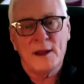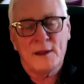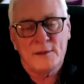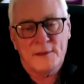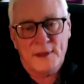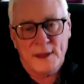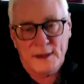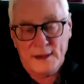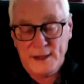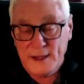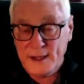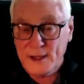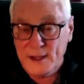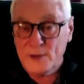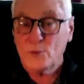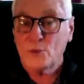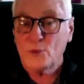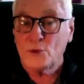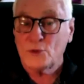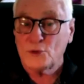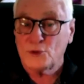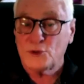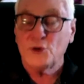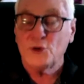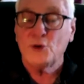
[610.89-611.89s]
that he
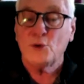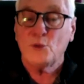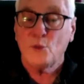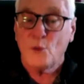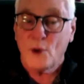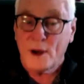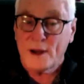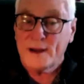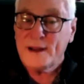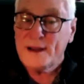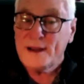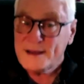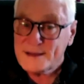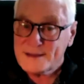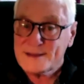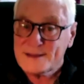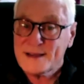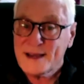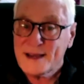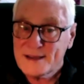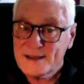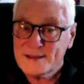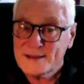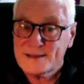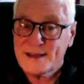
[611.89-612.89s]
will do what he
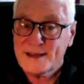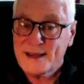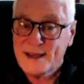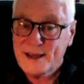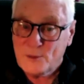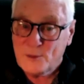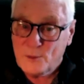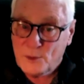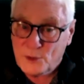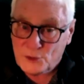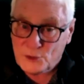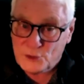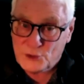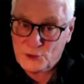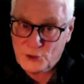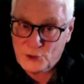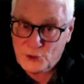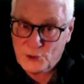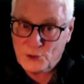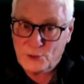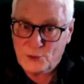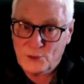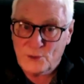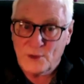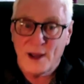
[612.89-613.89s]
says he will
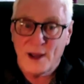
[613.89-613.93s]
do.